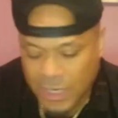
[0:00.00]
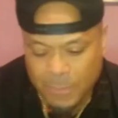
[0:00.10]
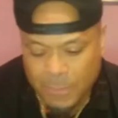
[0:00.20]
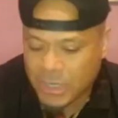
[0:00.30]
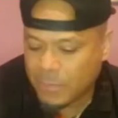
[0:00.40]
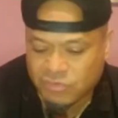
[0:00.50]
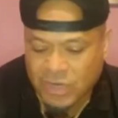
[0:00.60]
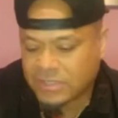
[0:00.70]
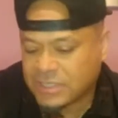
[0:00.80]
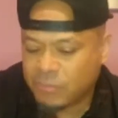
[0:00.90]
gonna try to
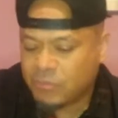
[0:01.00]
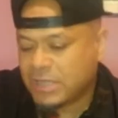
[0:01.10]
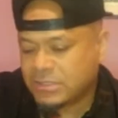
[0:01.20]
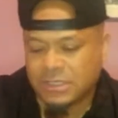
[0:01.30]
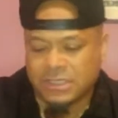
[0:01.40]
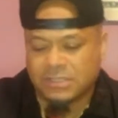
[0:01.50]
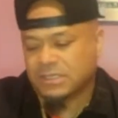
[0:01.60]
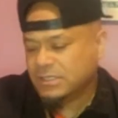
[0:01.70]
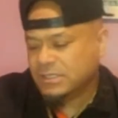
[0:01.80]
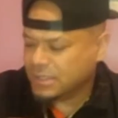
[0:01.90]
summarize
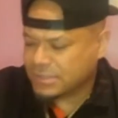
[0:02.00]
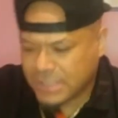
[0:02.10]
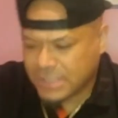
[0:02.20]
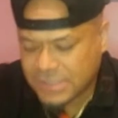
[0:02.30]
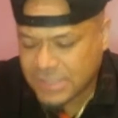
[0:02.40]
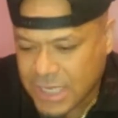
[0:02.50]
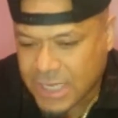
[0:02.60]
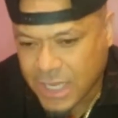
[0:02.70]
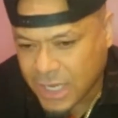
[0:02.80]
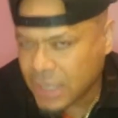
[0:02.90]
it as easy as I
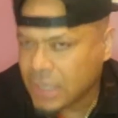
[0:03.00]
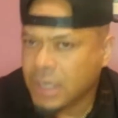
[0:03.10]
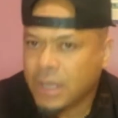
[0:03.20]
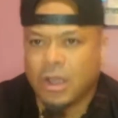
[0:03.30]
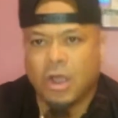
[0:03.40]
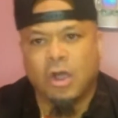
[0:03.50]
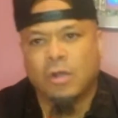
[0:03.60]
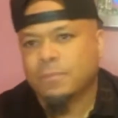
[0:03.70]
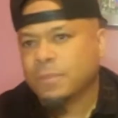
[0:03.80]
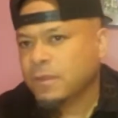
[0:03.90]
can.
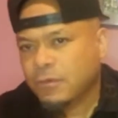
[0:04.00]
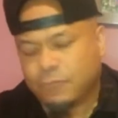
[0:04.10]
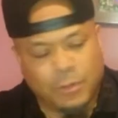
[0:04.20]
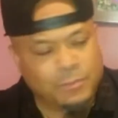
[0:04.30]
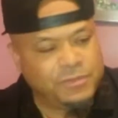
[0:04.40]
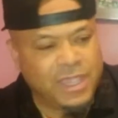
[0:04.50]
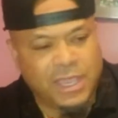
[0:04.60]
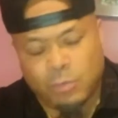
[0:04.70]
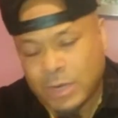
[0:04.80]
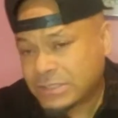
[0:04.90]
From then,
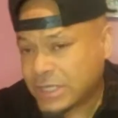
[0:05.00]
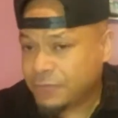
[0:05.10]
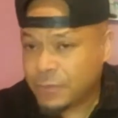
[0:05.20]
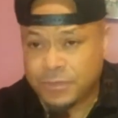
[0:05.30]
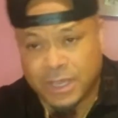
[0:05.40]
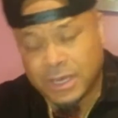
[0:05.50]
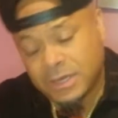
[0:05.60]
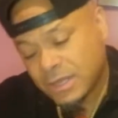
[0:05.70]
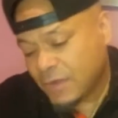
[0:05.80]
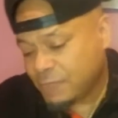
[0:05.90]
when I say from then,
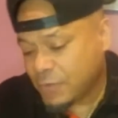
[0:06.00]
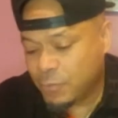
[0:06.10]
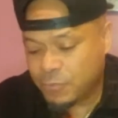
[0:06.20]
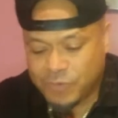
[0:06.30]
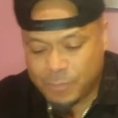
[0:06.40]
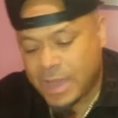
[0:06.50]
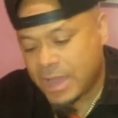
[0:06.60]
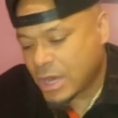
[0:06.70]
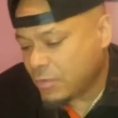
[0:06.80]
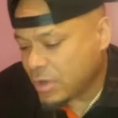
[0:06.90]
from my
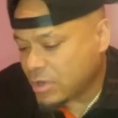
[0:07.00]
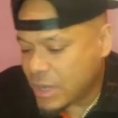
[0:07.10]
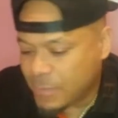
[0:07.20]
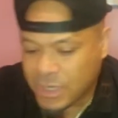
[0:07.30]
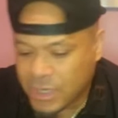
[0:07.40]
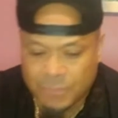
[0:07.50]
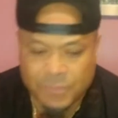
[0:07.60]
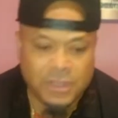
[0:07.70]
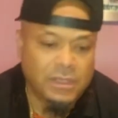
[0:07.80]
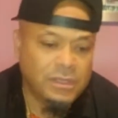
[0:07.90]
era coming up,
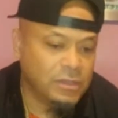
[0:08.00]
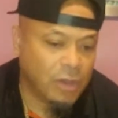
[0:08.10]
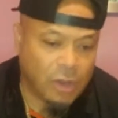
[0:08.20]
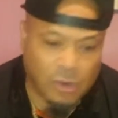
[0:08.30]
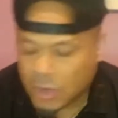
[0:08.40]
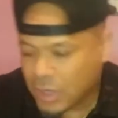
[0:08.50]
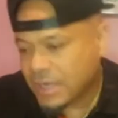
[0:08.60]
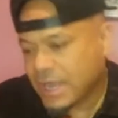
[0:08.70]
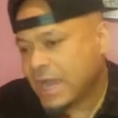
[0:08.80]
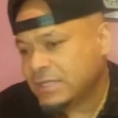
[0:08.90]
early
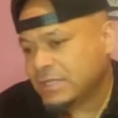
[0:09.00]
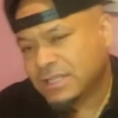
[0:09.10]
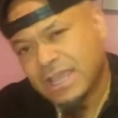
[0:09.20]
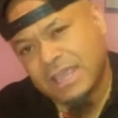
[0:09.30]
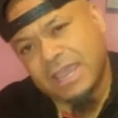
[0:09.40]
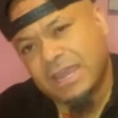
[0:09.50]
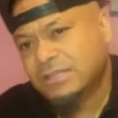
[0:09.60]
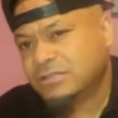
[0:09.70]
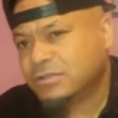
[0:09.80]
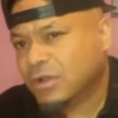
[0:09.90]
90s, late 80s,
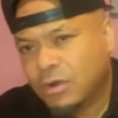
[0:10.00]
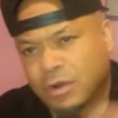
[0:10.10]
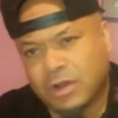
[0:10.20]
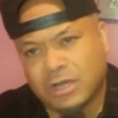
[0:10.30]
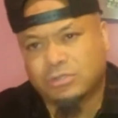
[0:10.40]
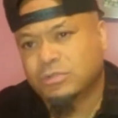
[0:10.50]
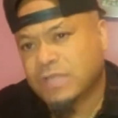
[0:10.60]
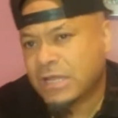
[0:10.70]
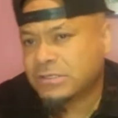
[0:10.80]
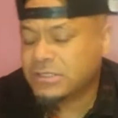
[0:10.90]
early
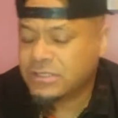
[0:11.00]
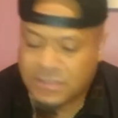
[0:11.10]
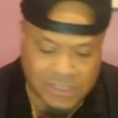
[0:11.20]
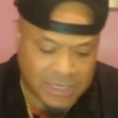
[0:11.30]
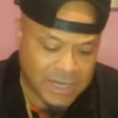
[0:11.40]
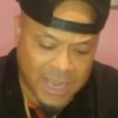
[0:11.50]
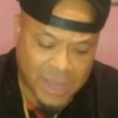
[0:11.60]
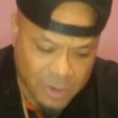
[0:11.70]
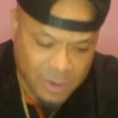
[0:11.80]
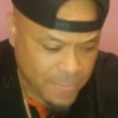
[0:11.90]
2000s to
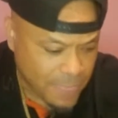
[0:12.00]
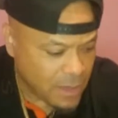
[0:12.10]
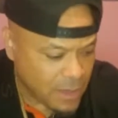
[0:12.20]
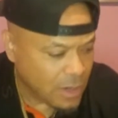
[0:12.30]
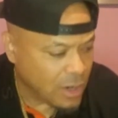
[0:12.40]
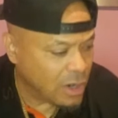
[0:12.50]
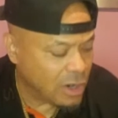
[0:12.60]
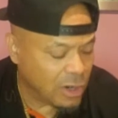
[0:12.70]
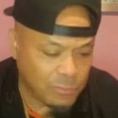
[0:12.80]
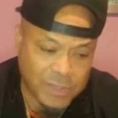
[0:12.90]
now,
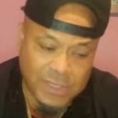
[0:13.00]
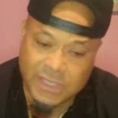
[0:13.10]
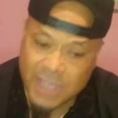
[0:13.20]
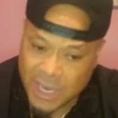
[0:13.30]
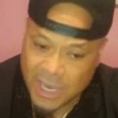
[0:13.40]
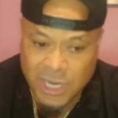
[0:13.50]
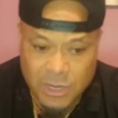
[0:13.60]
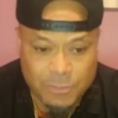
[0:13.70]
the game